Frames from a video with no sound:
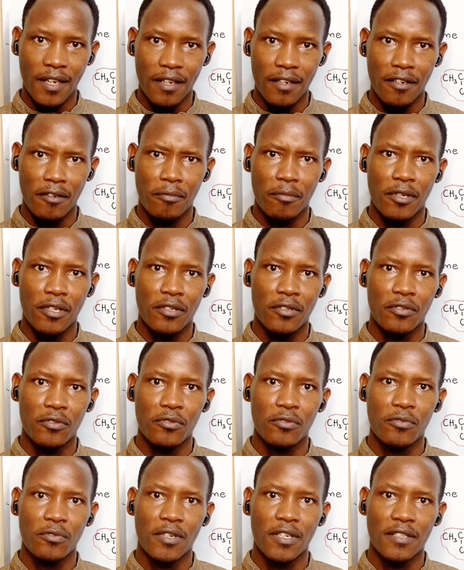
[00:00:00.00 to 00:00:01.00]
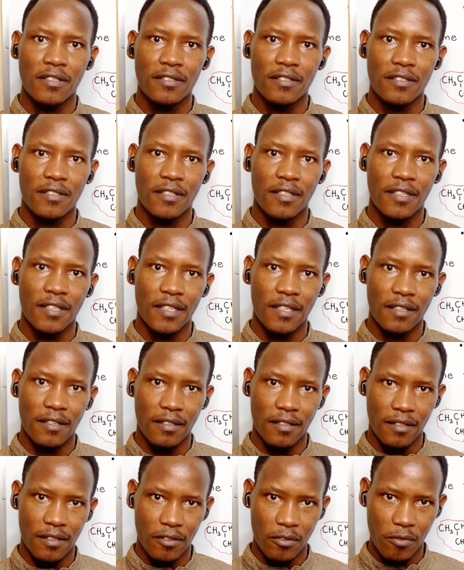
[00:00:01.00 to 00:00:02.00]
I remain yours,
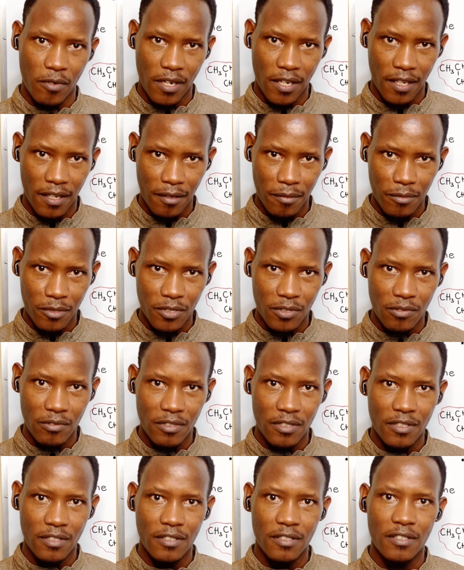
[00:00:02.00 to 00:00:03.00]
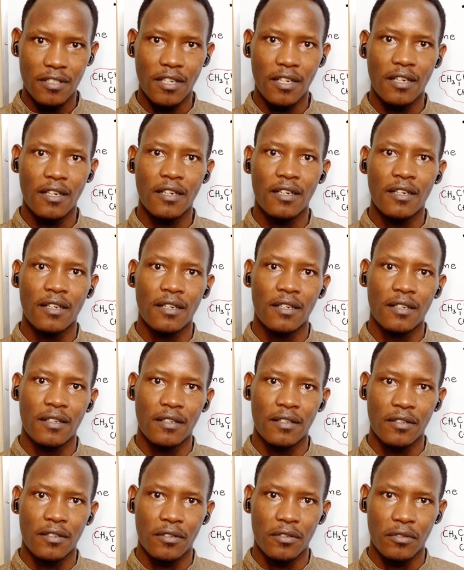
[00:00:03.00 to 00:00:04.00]
your chemistry teacher.
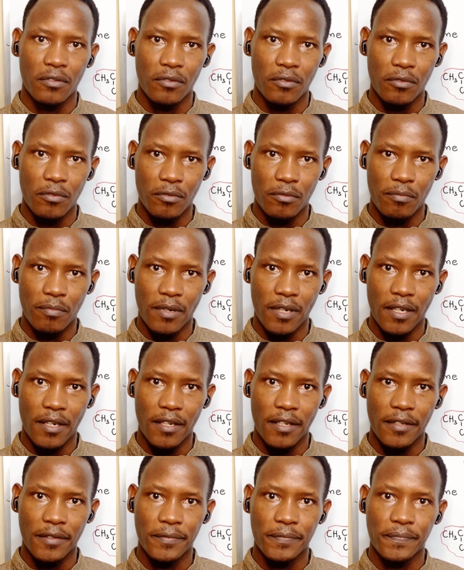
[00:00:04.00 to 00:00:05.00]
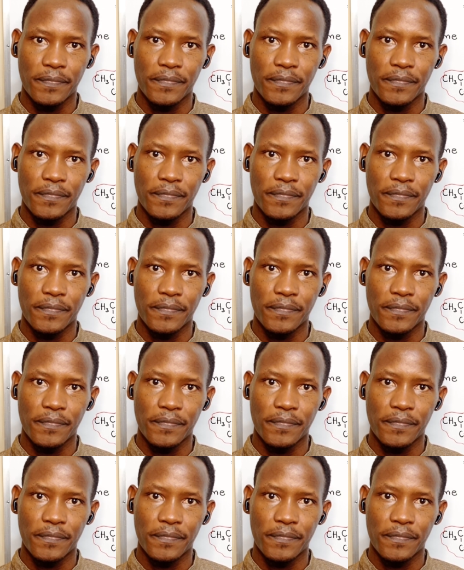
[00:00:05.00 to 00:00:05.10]
Goodbye.